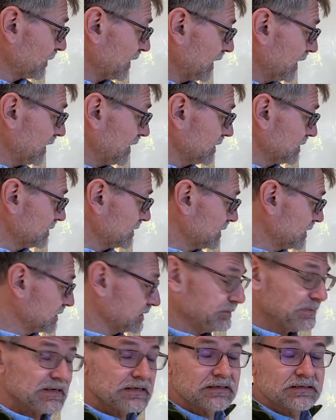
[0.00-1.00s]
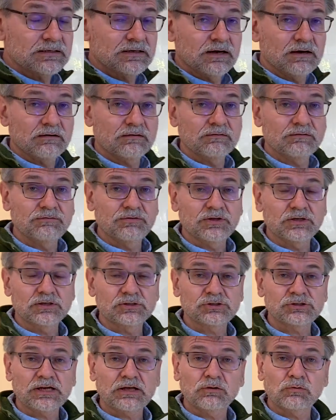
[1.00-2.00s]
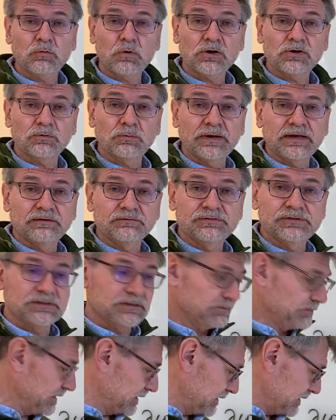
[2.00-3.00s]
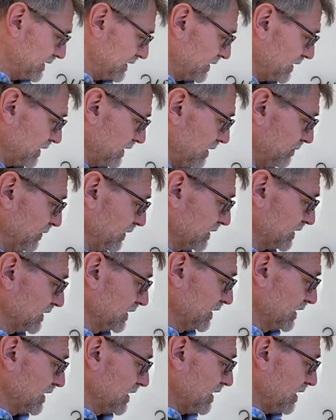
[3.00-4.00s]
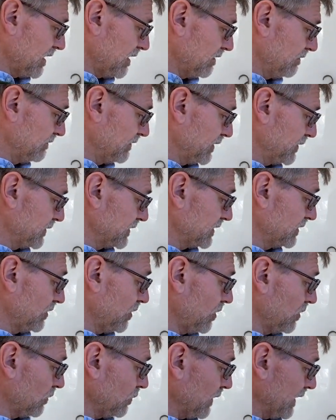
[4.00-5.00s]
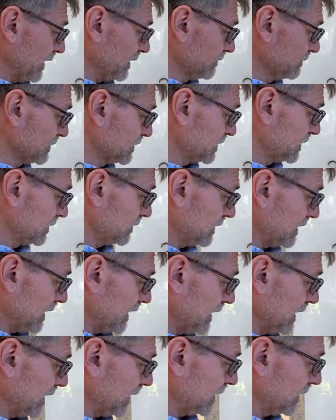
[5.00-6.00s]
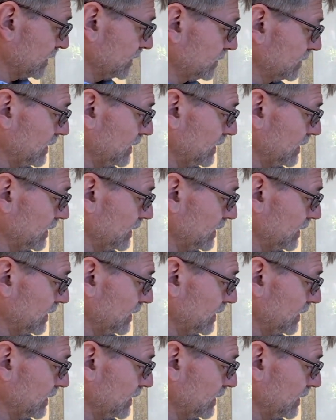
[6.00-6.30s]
is the speed of the shallow water waves, right? In the limit of very long waves and